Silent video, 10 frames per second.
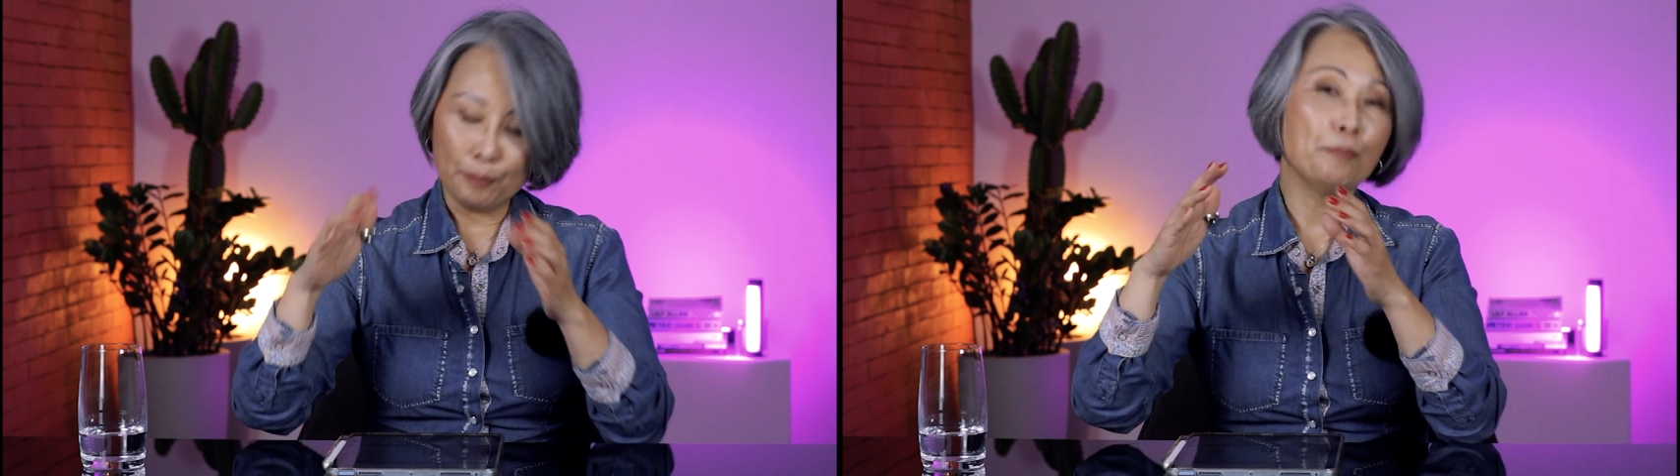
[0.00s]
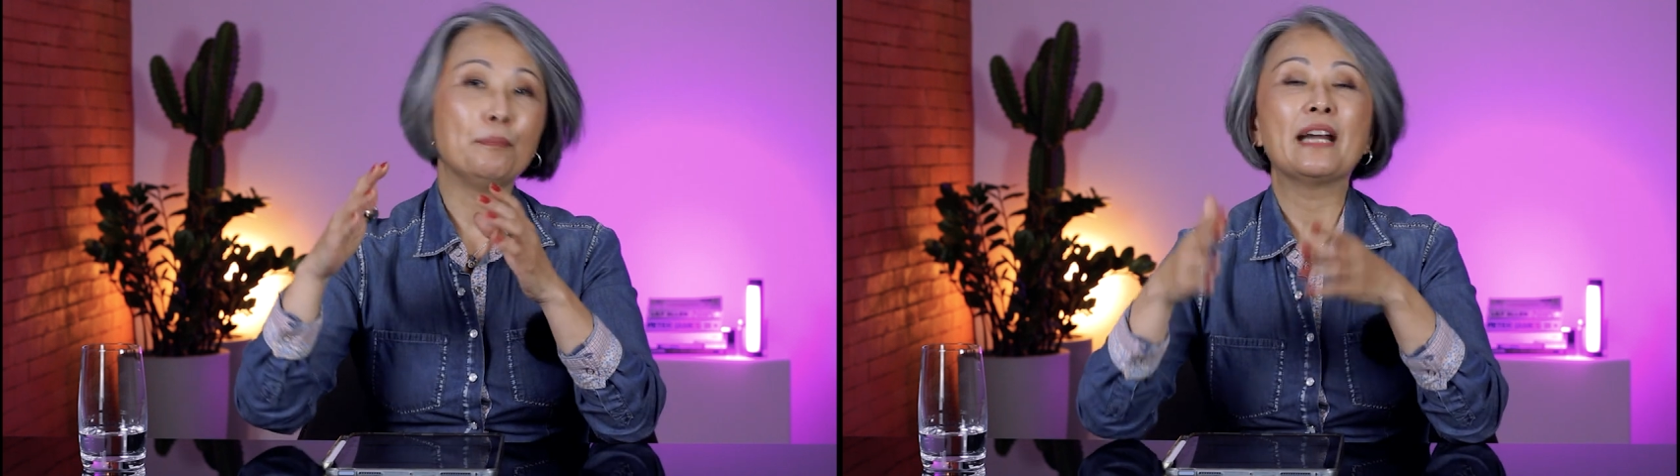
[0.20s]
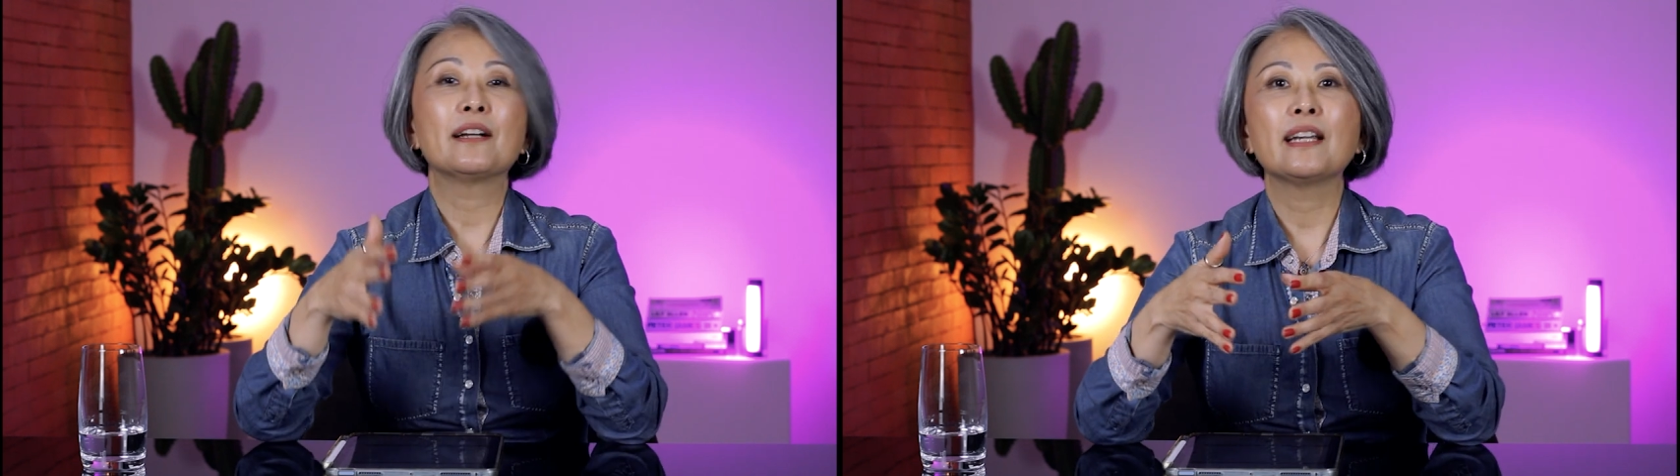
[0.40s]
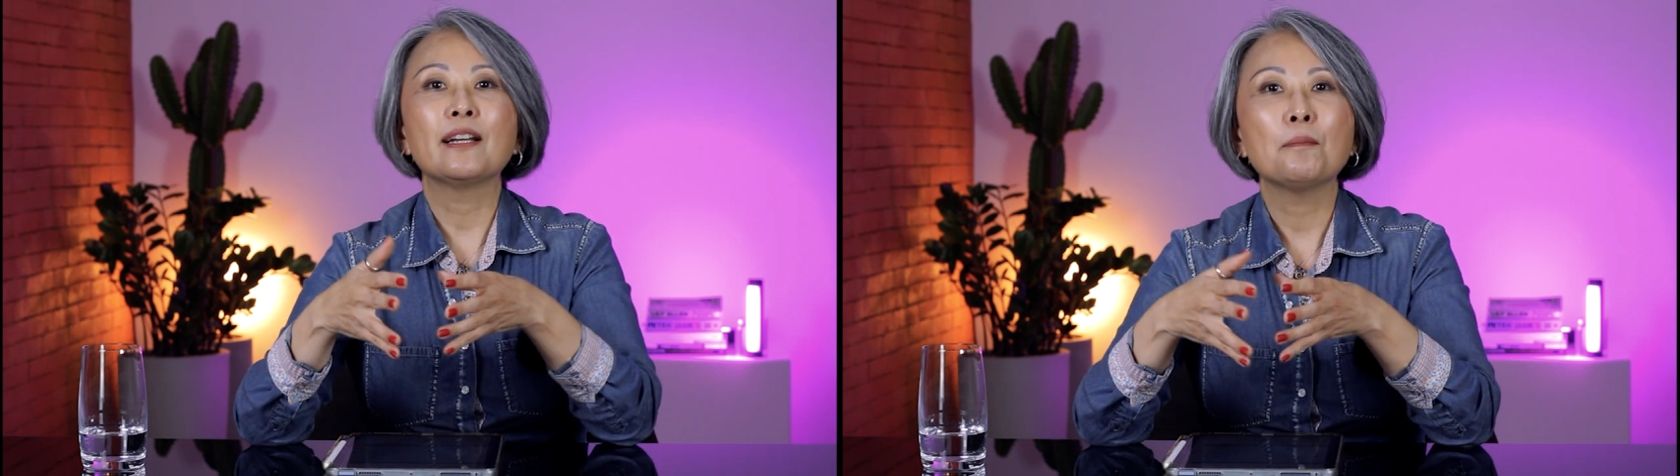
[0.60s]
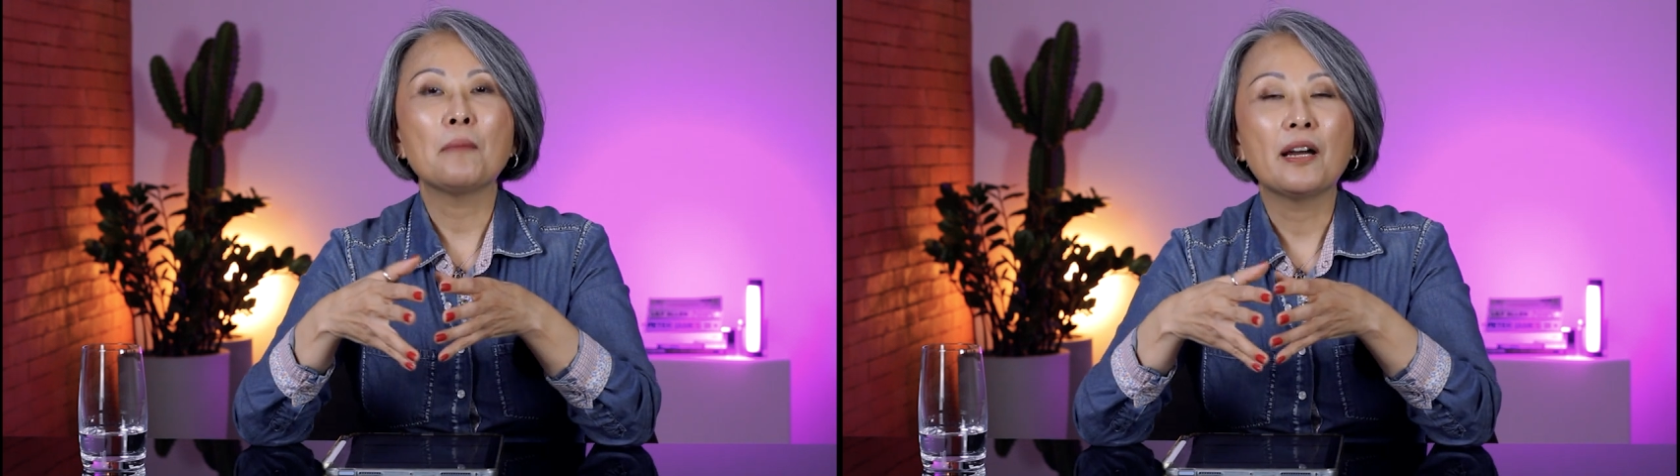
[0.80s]
bear that
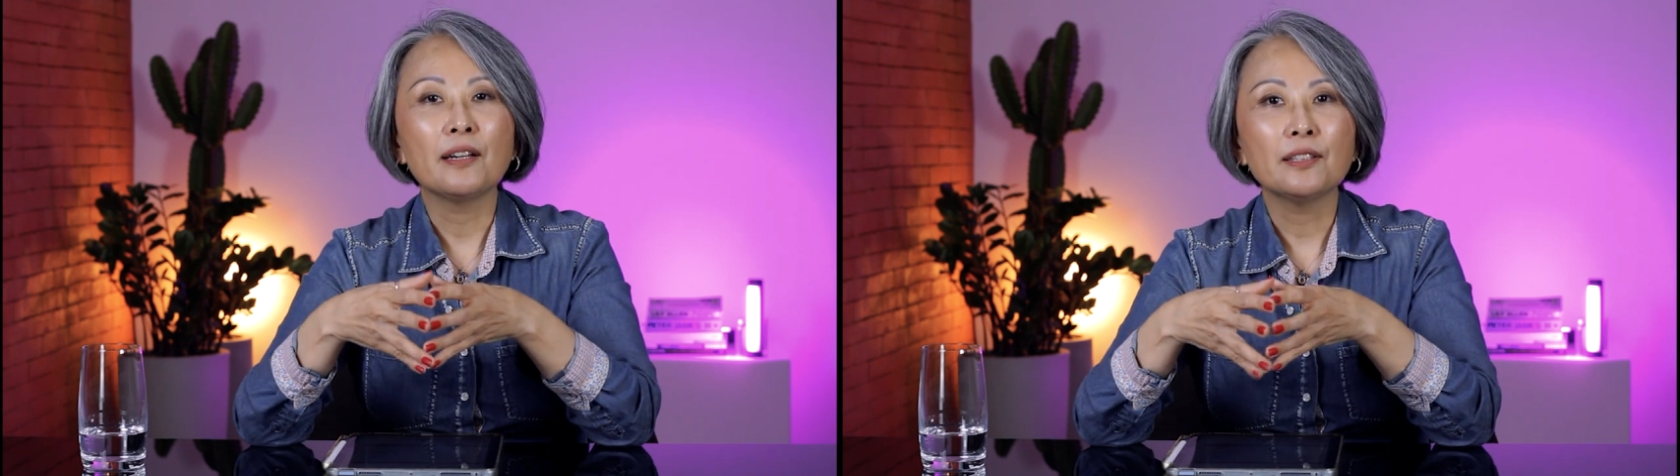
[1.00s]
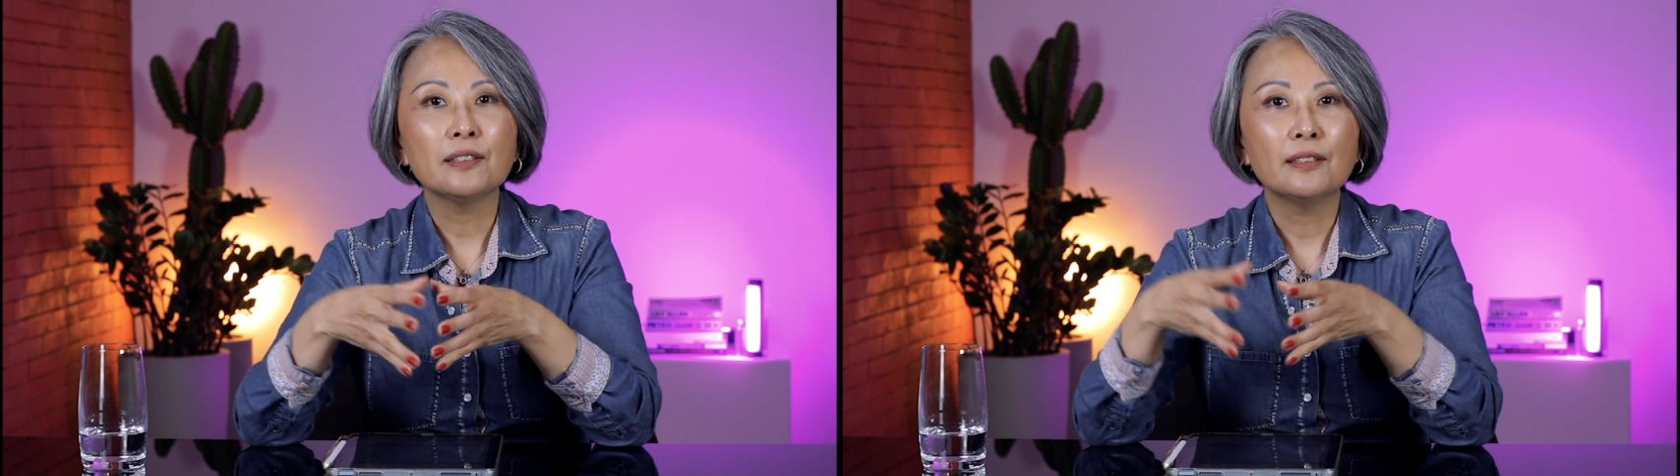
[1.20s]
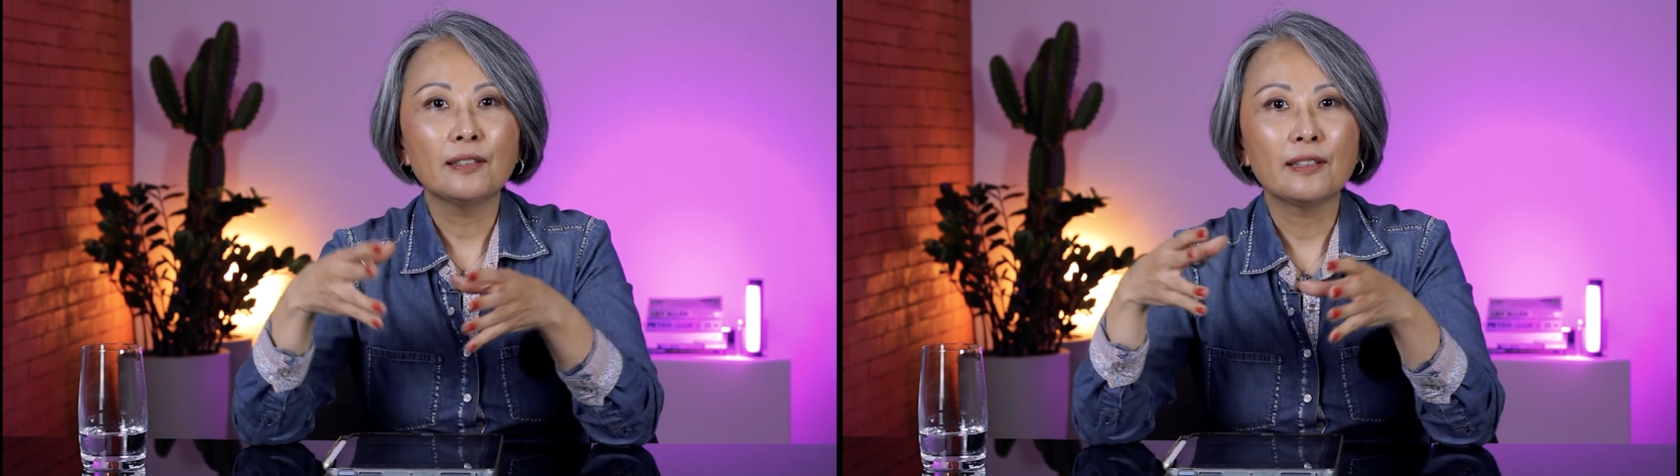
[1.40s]
in mind